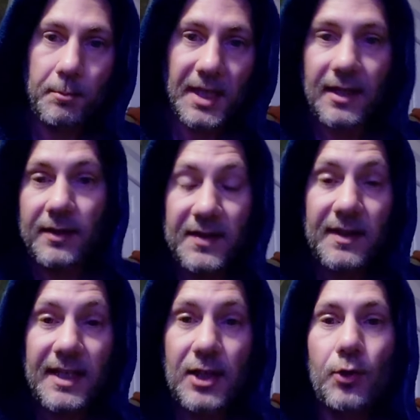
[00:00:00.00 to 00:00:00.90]
McGillis
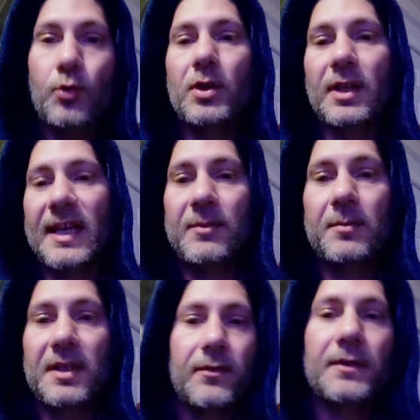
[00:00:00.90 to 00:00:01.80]
lady who claimed to
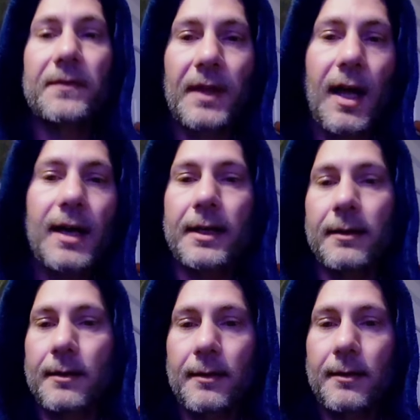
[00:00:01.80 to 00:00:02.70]
be able to fly
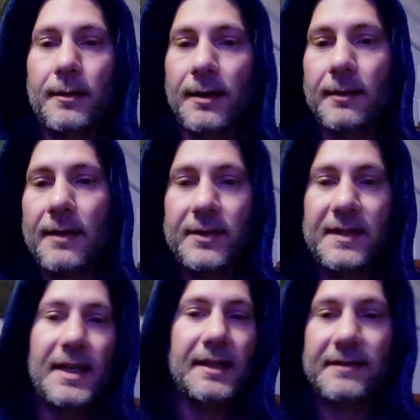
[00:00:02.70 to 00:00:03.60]
and
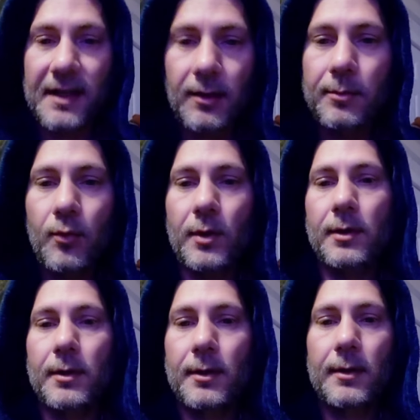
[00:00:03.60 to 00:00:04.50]
levitate and teleport.